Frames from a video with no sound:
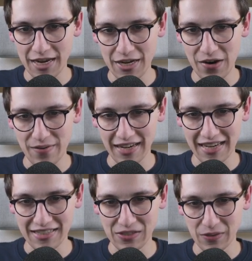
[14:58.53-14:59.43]
going
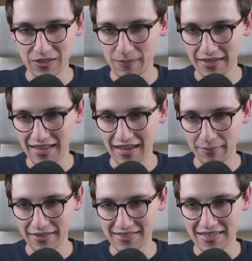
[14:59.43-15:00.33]
into inspect
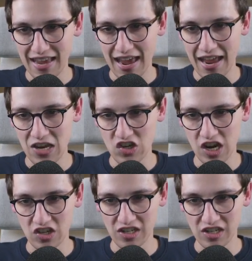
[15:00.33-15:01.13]
elements and changing the